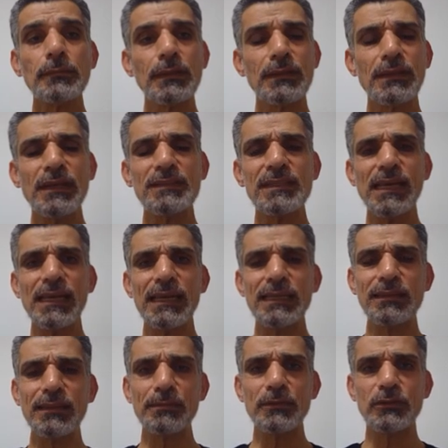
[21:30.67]
There is a
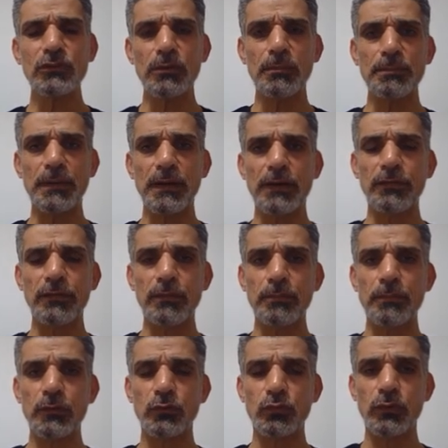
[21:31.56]
little bit
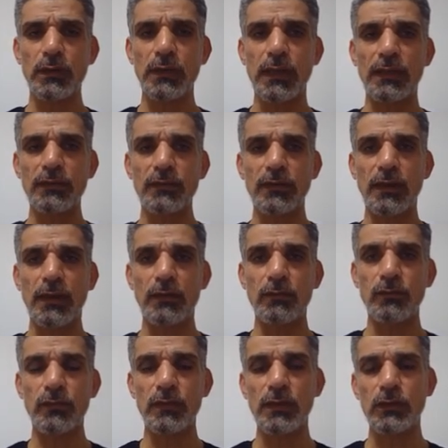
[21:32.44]
comparison between
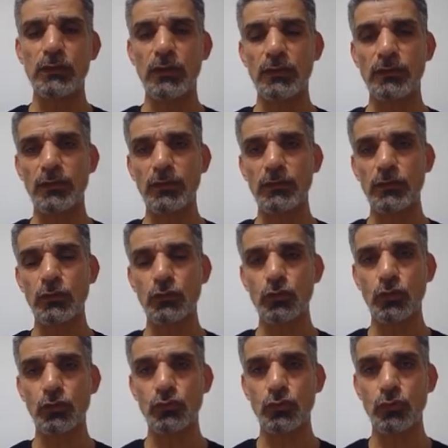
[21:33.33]
SIMV and assisted
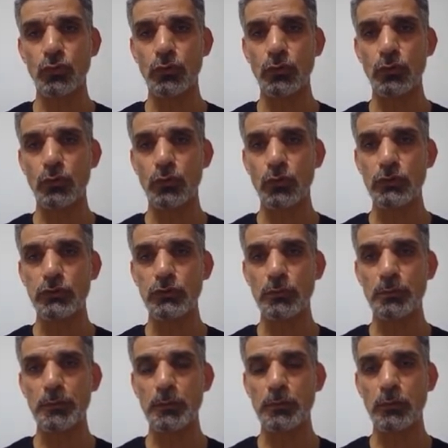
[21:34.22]
control, or also
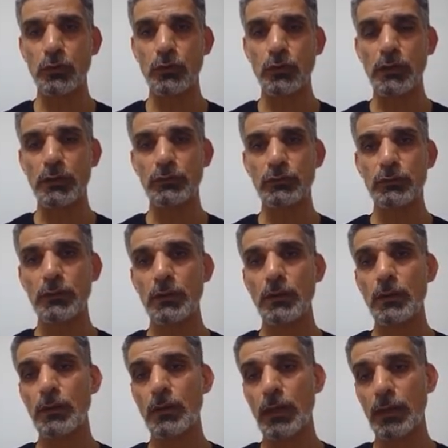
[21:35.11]
people call it
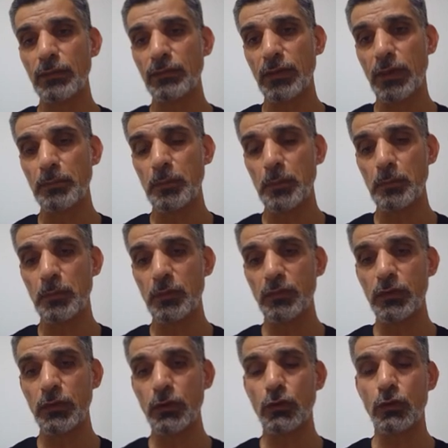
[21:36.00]

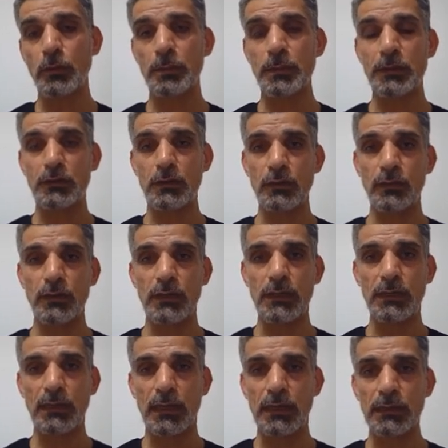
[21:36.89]
SIPPV or PTV.
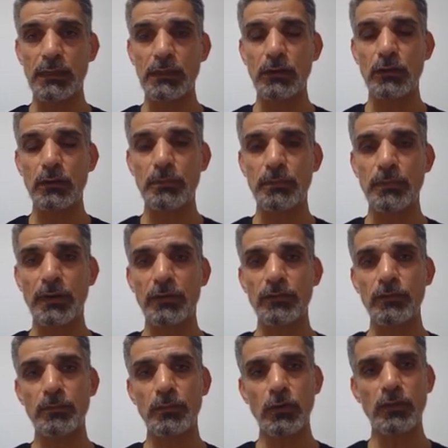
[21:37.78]
And I did the
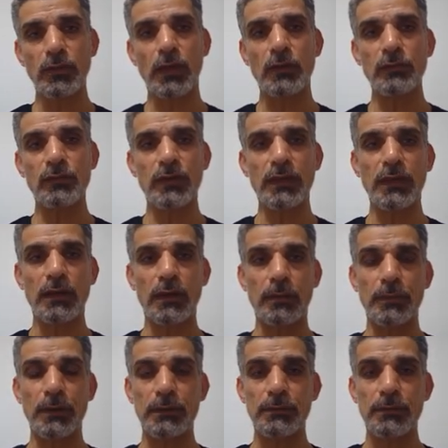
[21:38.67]
comparison because they are very
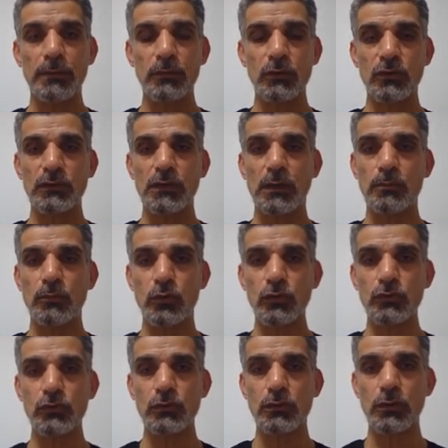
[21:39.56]
common, because they are
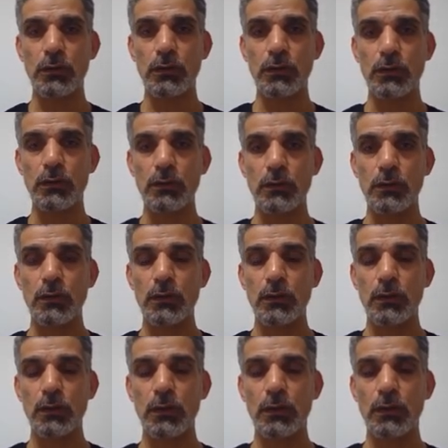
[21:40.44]
most uh,
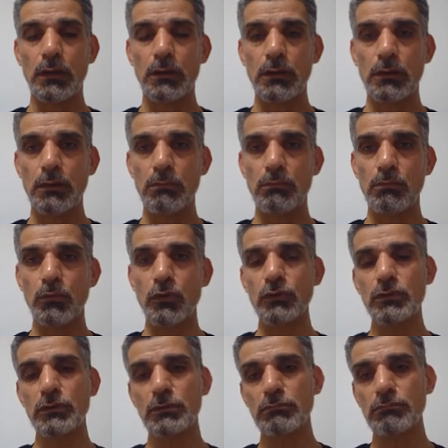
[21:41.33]
uh,
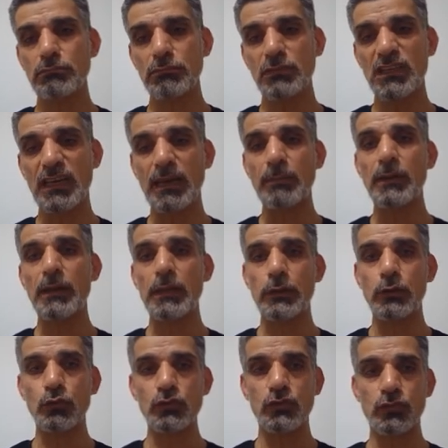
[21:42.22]
most
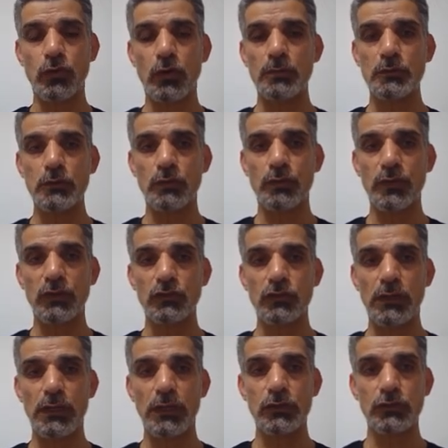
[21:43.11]
commonly used forms of
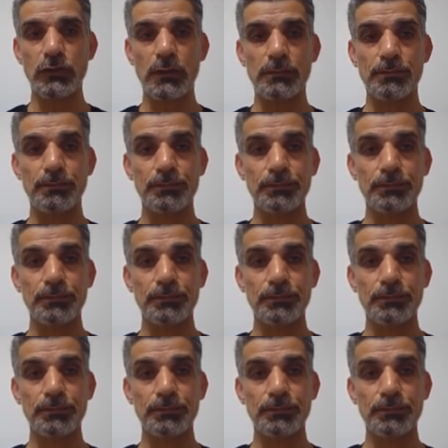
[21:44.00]
ventilation.